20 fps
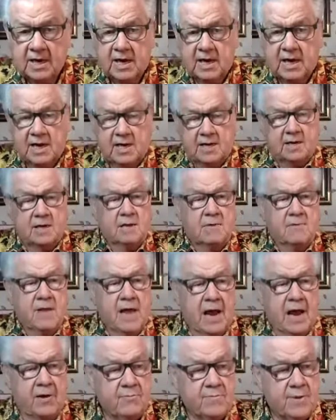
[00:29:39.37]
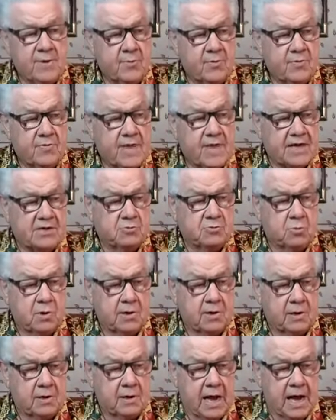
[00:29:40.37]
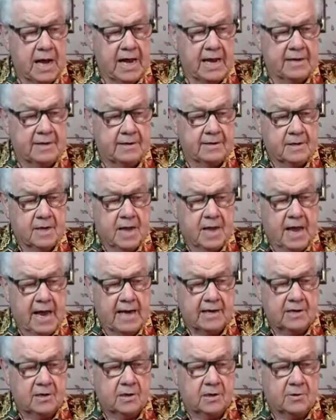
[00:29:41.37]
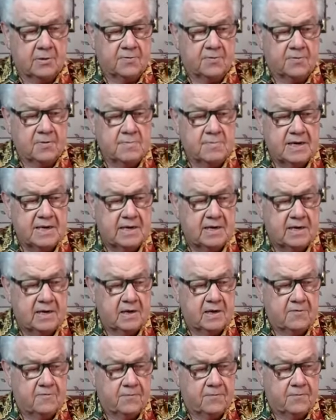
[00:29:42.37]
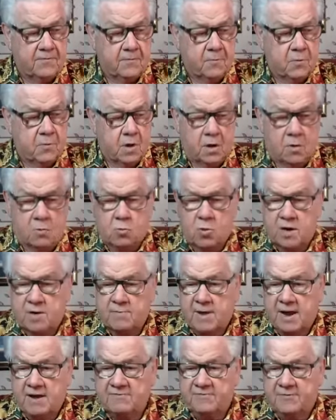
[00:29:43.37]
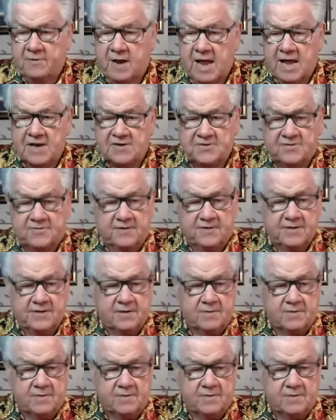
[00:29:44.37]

And I remember that's where I I learned the meaning of uh, one of my philosophies.